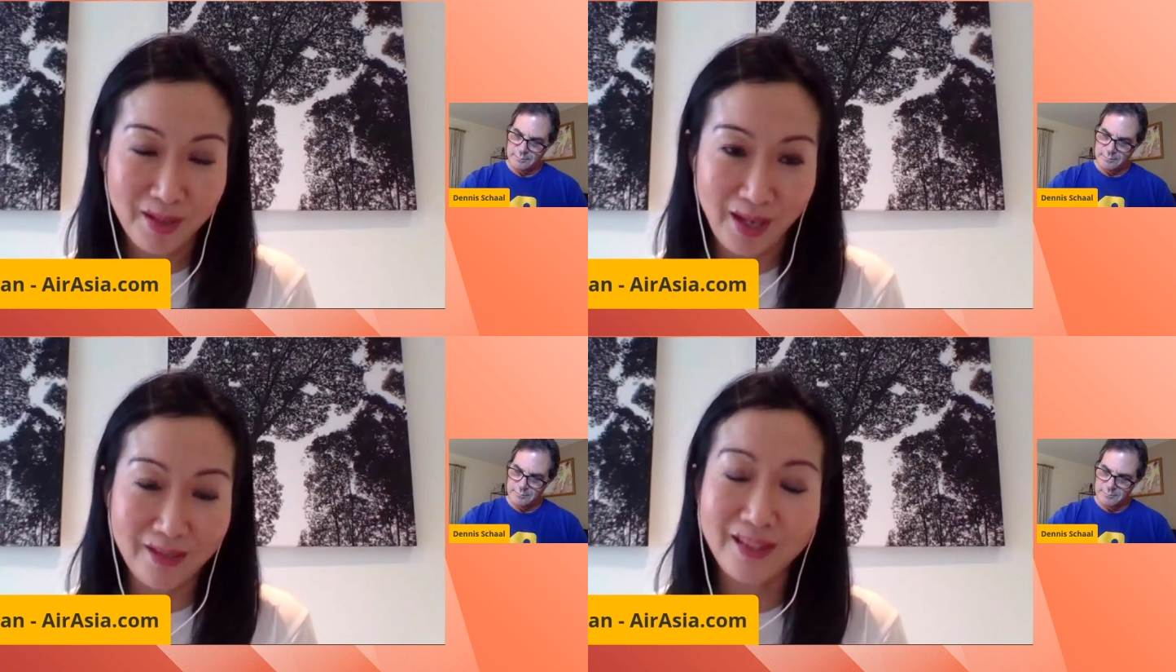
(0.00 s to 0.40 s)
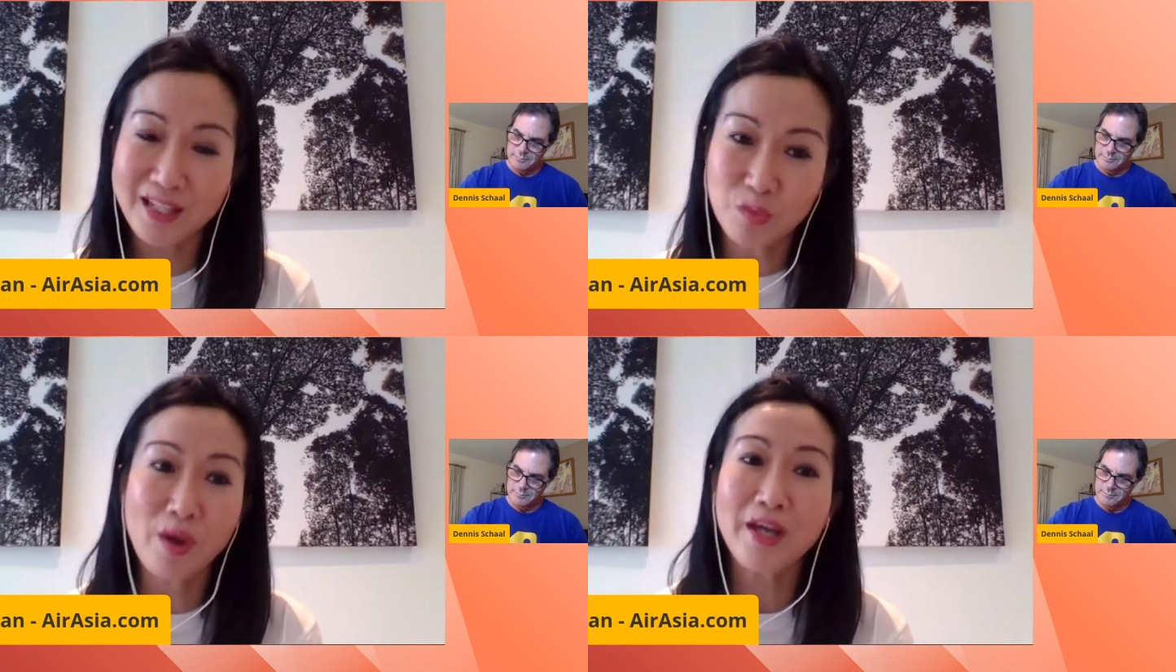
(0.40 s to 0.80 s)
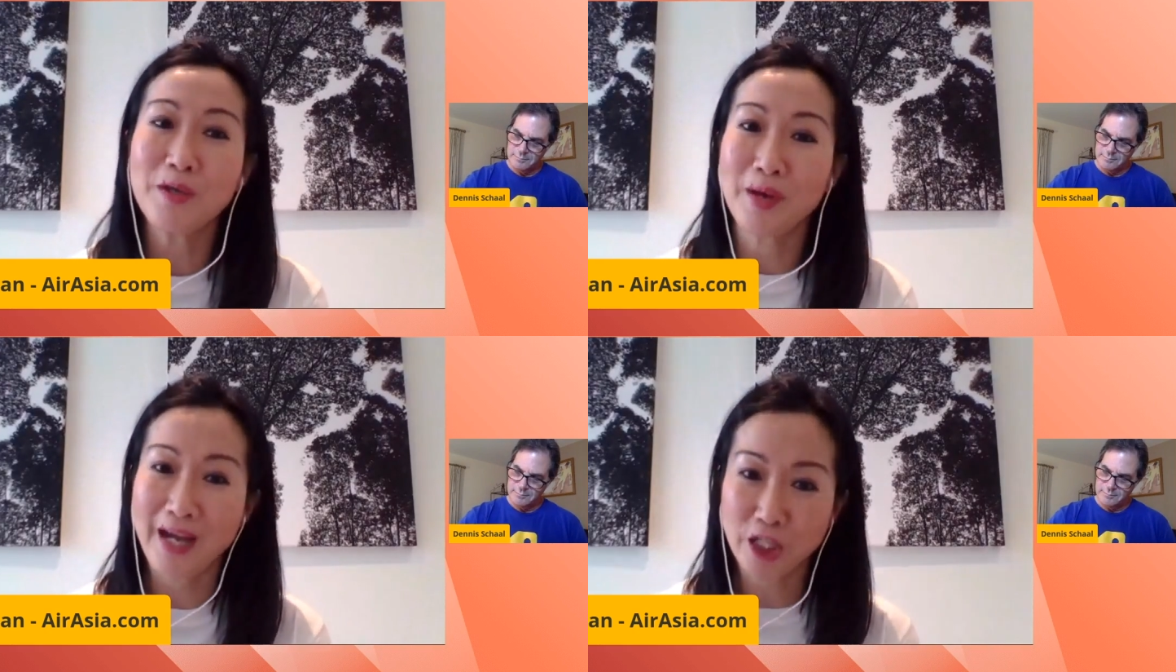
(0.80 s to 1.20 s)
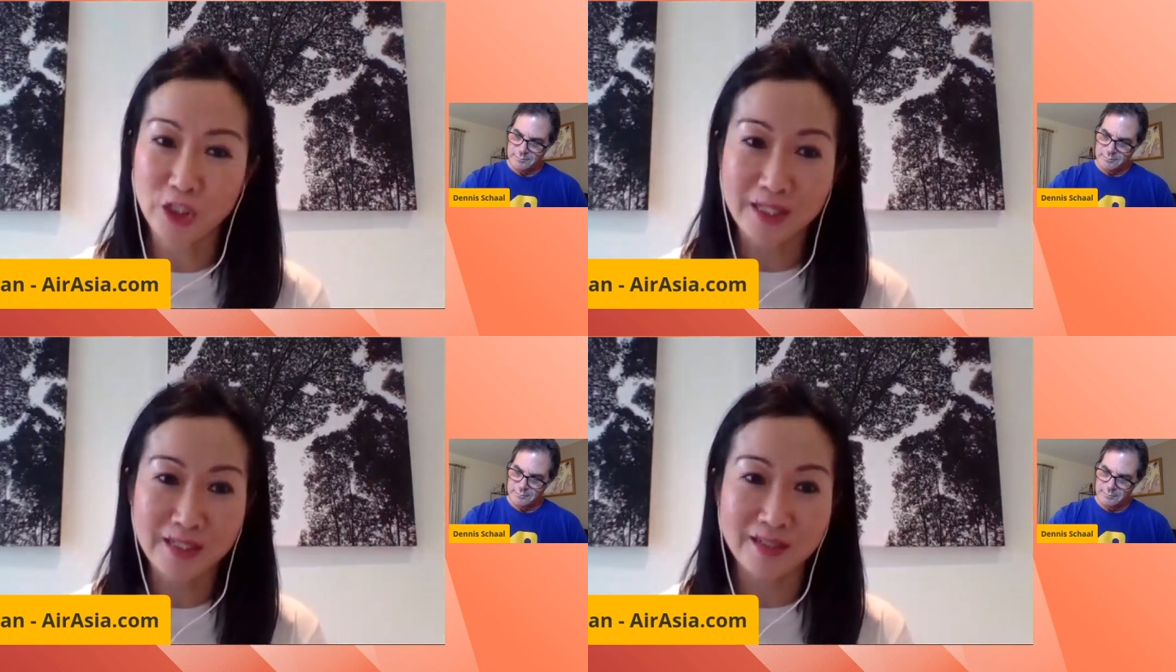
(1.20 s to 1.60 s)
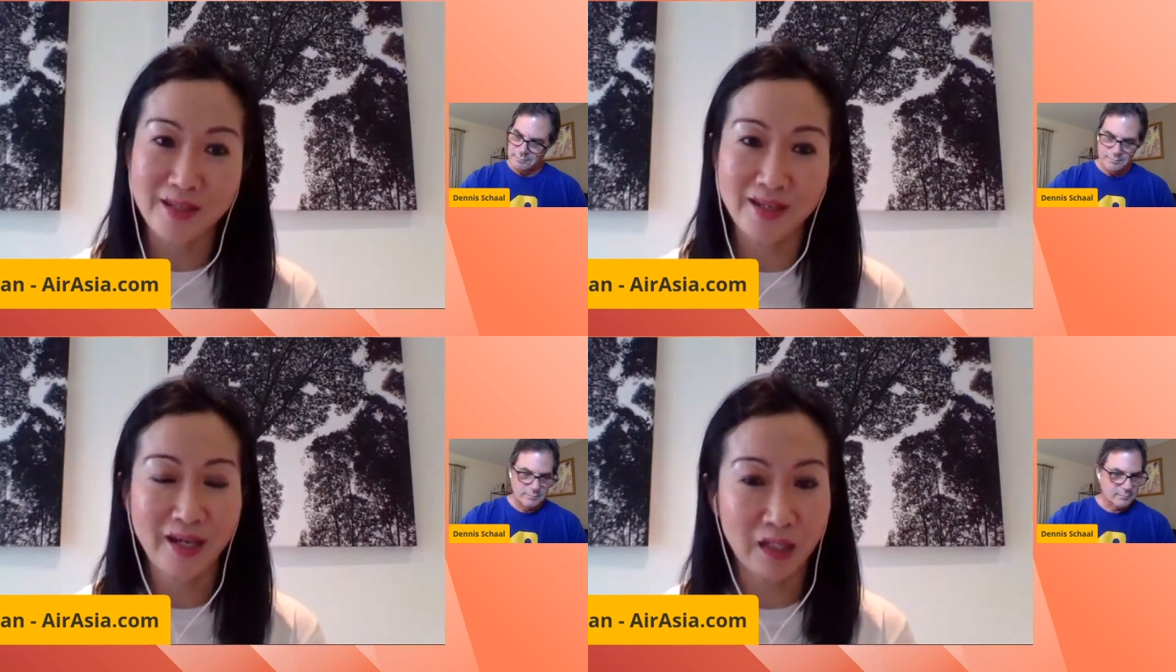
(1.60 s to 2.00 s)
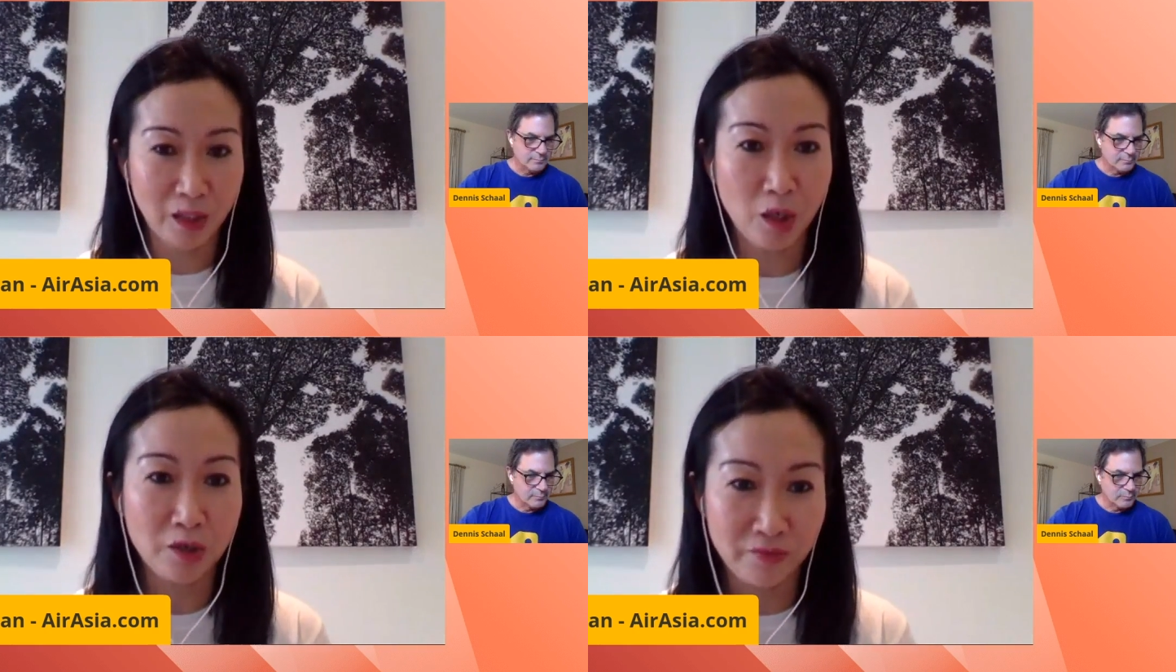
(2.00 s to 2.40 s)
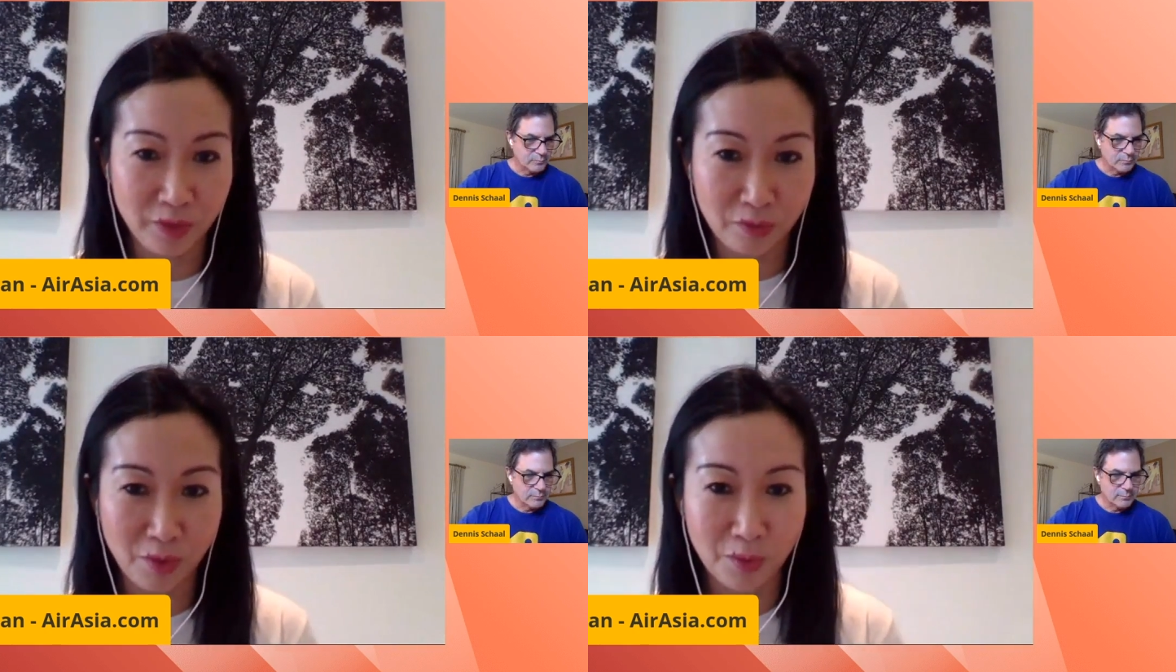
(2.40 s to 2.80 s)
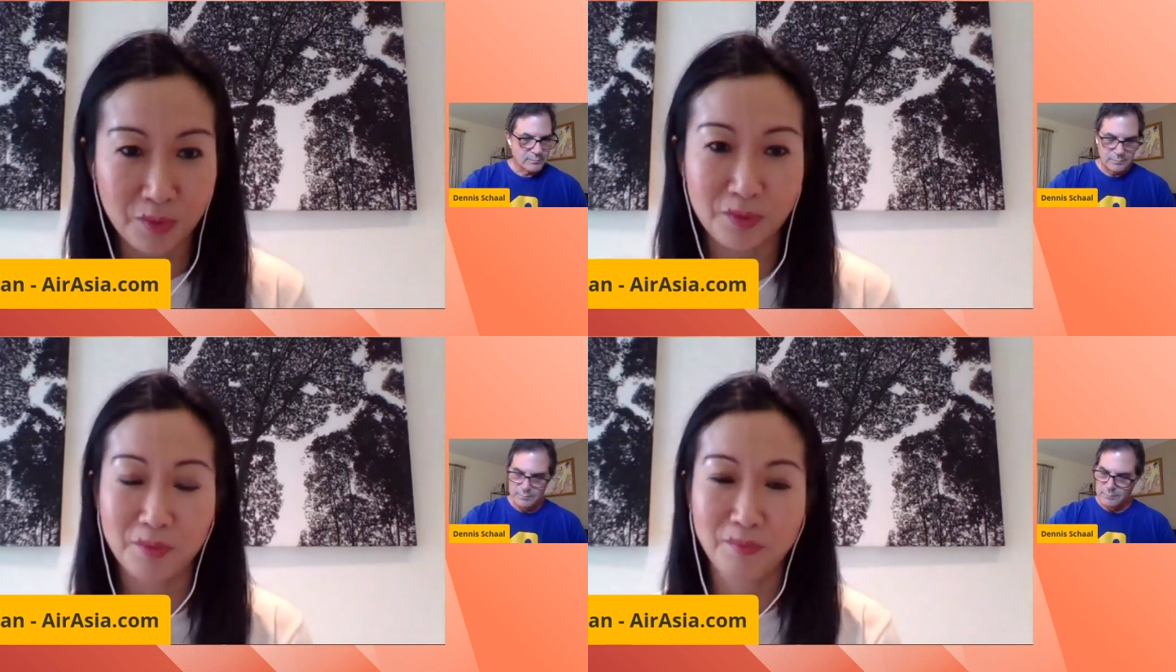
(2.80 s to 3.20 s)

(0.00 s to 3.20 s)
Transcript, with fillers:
Speaker 1: And that's where you are actually seeing a lot of the growth.